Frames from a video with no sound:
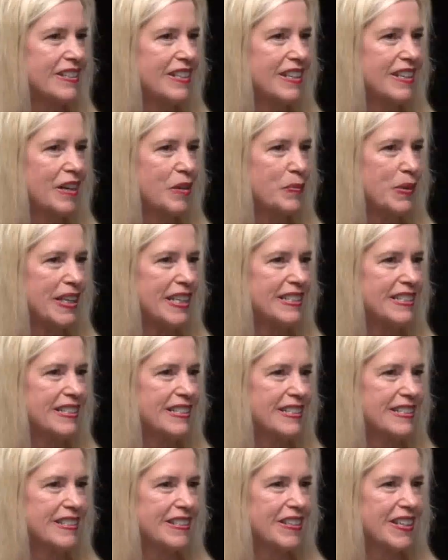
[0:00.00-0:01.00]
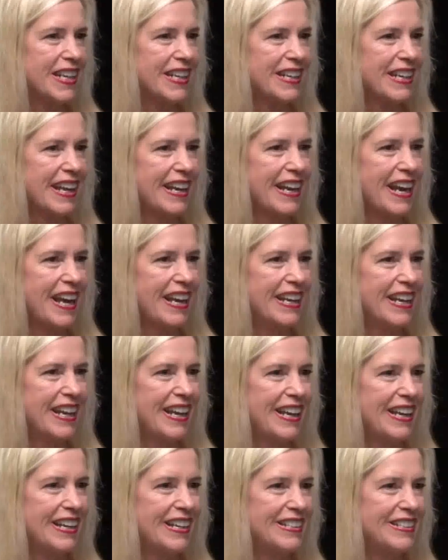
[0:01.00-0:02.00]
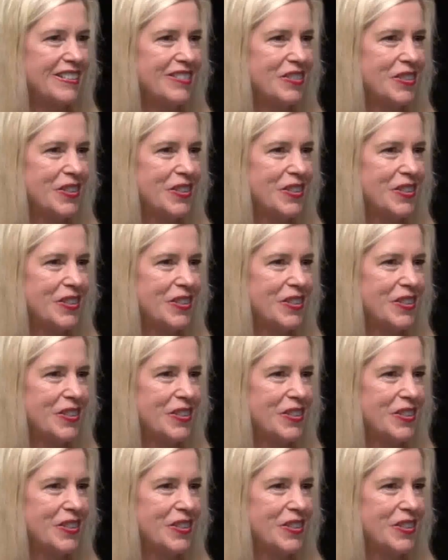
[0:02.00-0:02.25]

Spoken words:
I mean, is this going to get out of hand,